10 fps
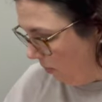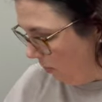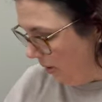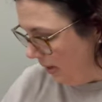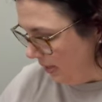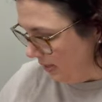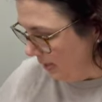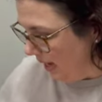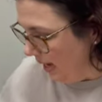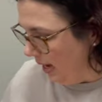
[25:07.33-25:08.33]
was
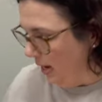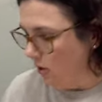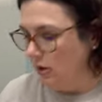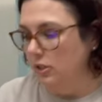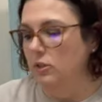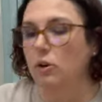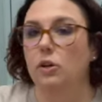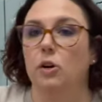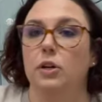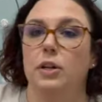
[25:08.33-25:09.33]
an Arkansas
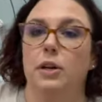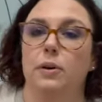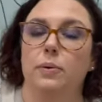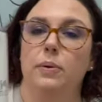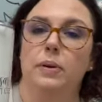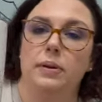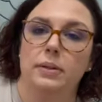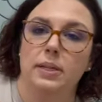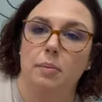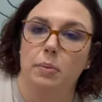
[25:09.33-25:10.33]
Yarn Co.
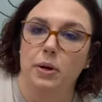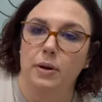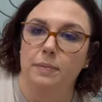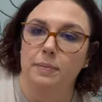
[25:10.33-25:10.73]
tumbler,